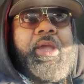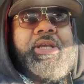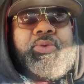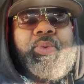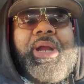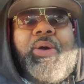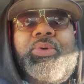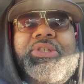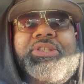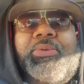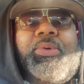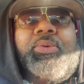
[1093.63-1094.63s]
is what I
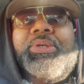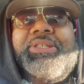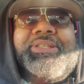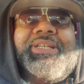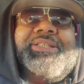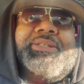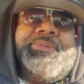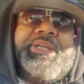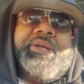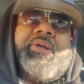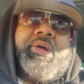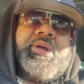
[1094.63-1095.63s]
wish someone would have said to
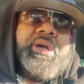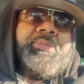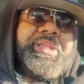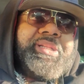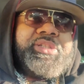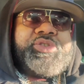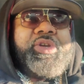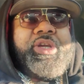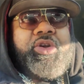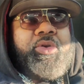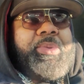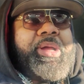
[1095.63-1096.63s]
me. I'm gonna let the
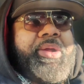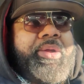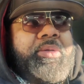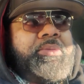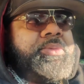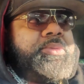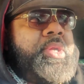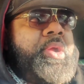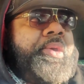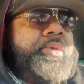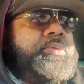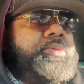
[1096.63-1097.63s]
train go by.
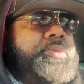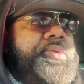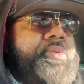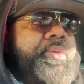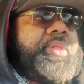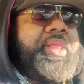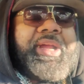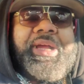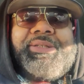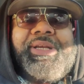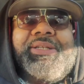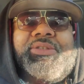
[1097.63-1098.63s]
Like I
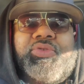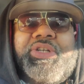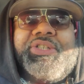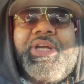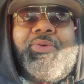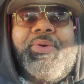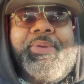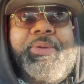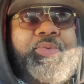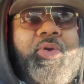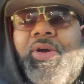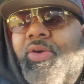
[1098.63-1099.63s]
said, it's rush hour.
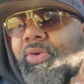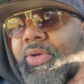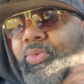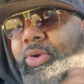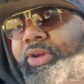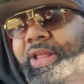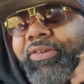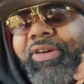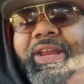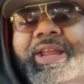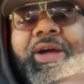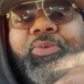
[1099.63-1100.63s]
People are going to work. Like
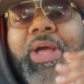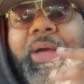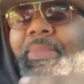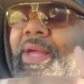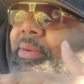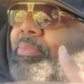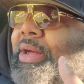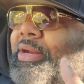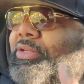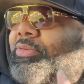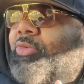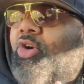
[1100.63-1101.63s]
right now where I'm at by
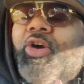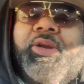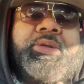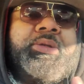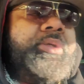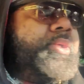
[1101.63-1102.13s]
this garden,